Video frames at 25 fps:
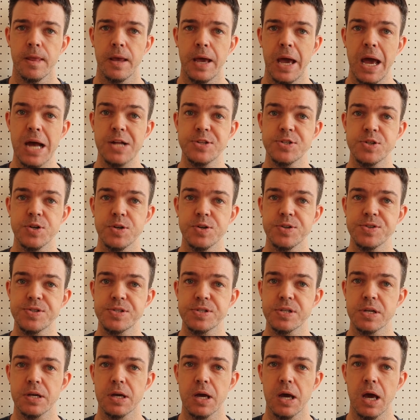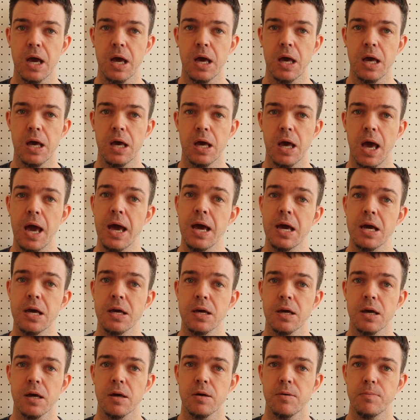answers
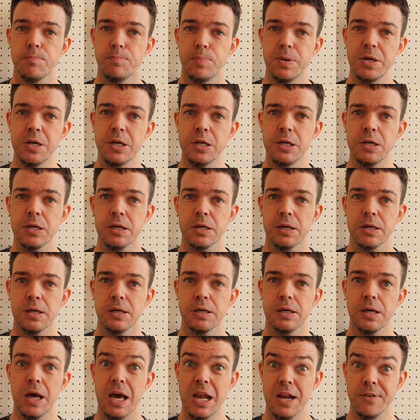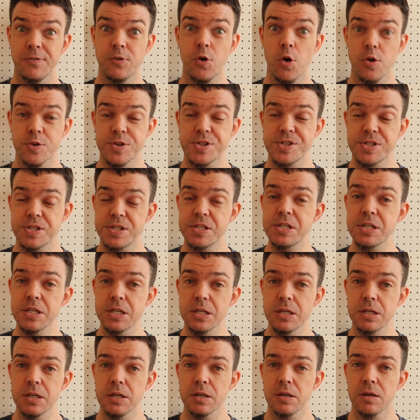A, B, and of course
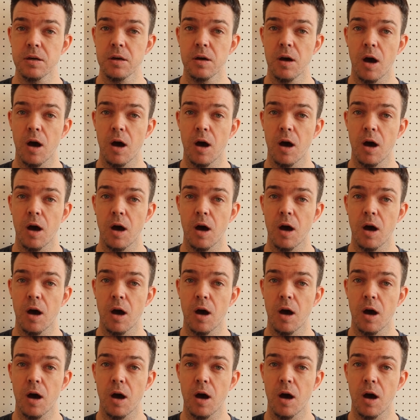C,